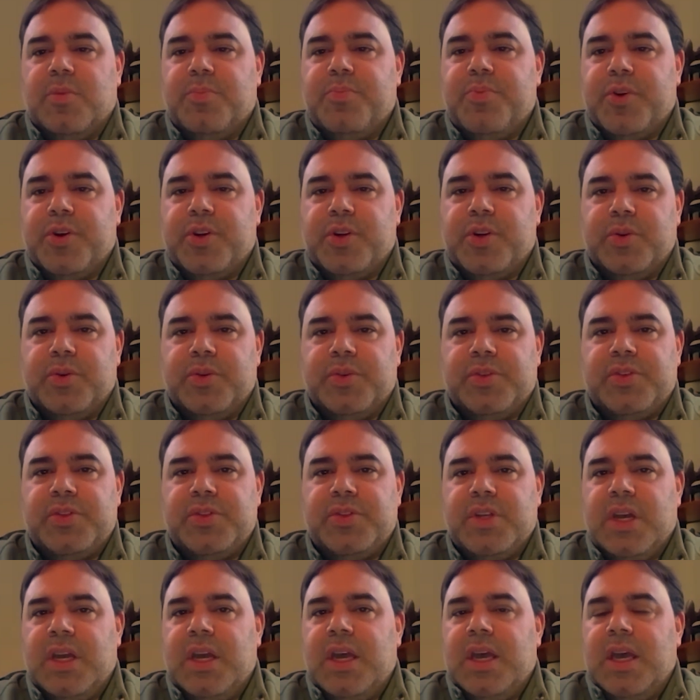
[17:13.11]

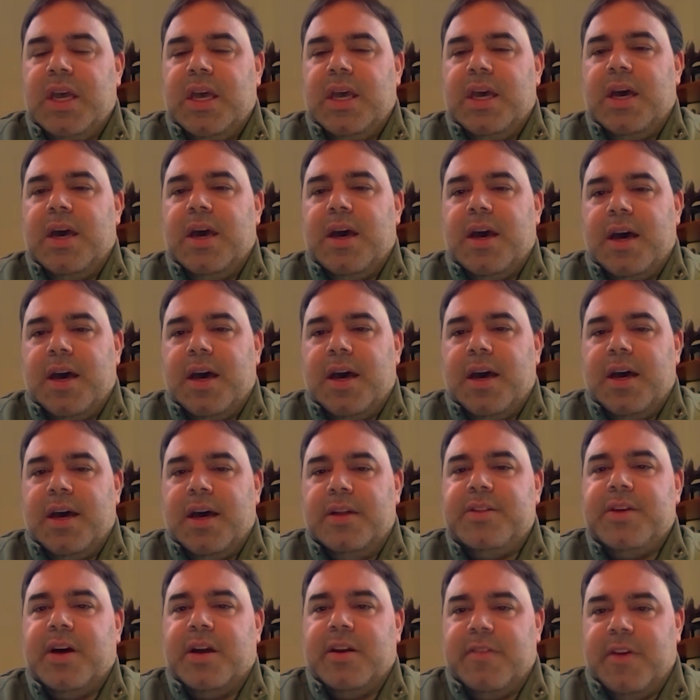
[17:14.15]
produce a
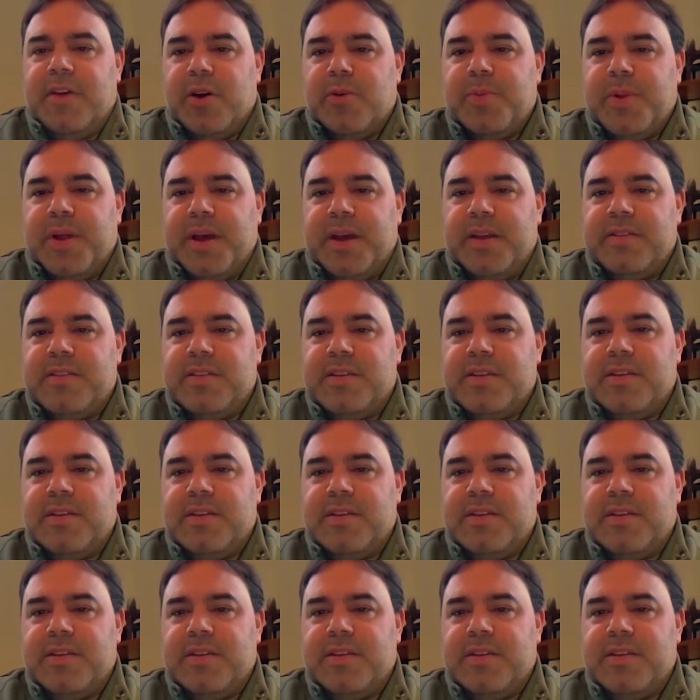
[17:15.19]
ton of airplanes,